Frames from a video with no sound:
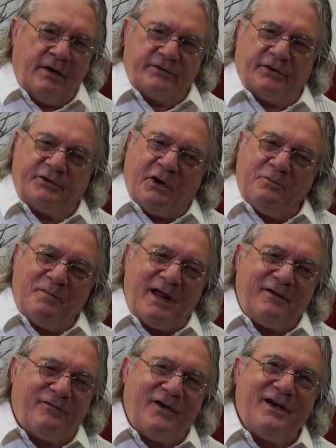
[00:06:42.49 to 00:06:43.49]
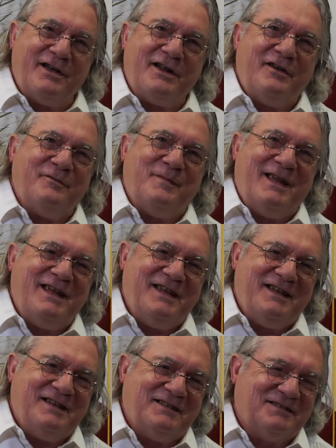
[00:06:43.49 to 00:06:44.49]
so don't make fun of
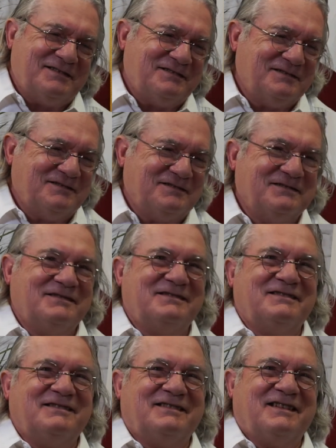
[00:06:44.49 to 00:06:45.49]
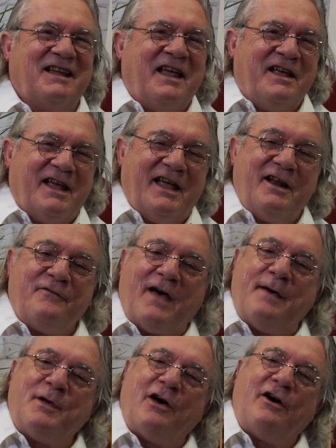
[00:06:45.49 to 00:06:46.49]
me. And if
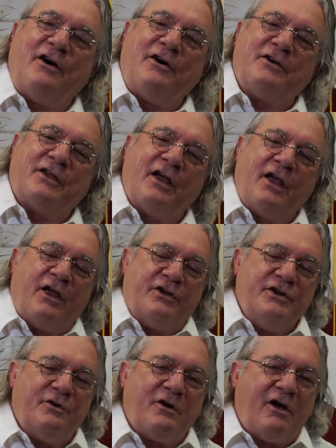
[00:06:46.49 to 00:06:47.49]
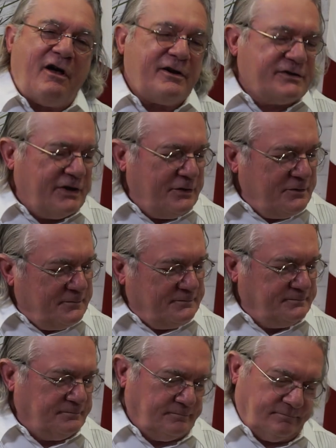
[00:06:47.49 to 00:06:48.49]
I'm a hog, you're a hog too.
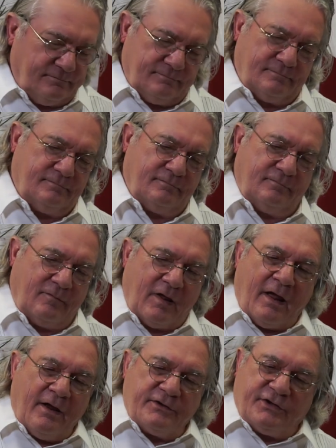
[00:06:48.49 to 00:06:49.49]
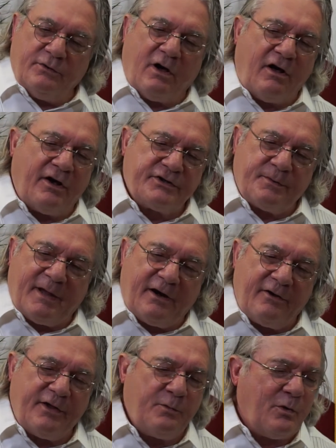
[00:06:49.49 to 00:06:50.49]
Two hogs are
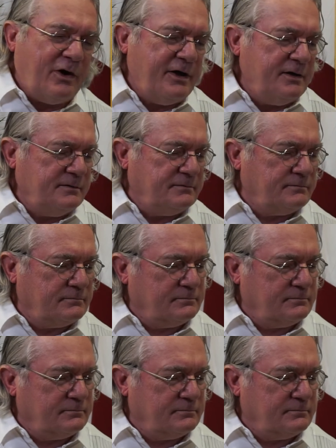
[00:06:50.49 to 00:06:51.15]
better than one.